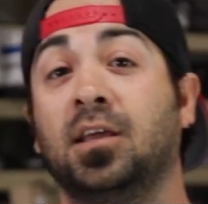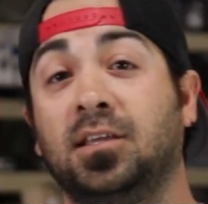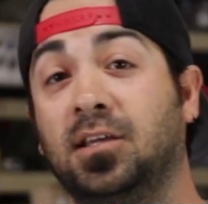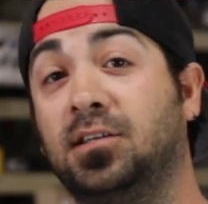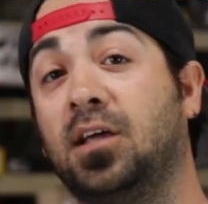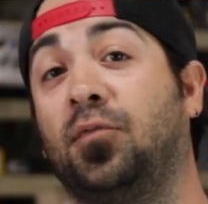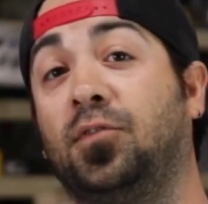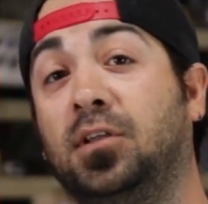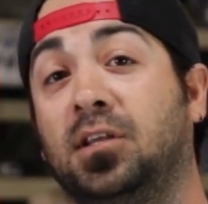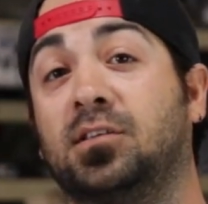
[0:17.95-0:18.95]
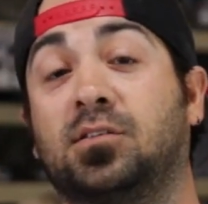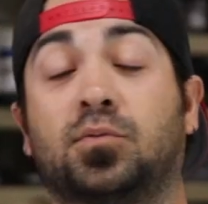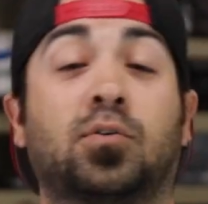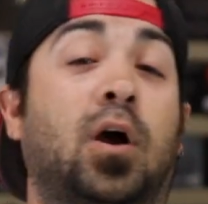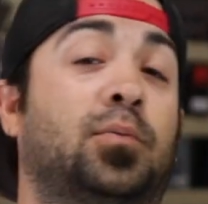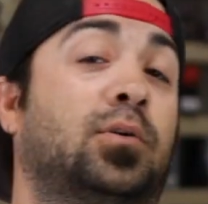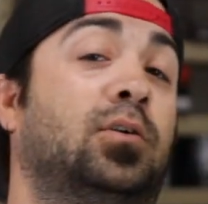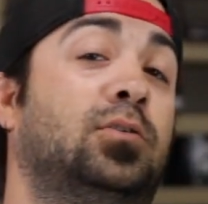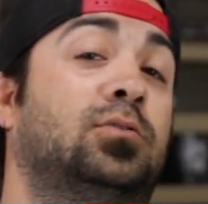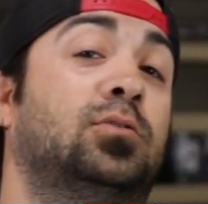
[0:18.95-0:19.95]
you definitely need to subscribe to our
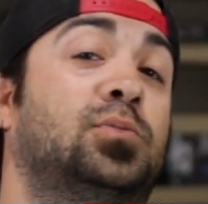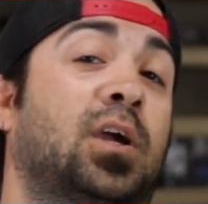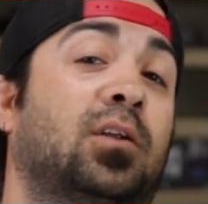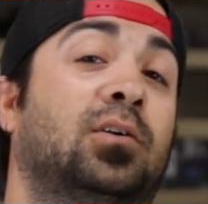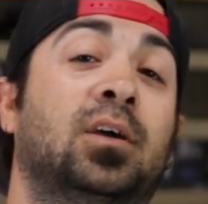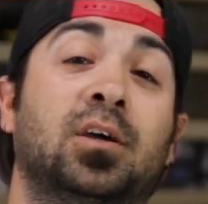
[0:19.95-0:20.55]
YouTube channel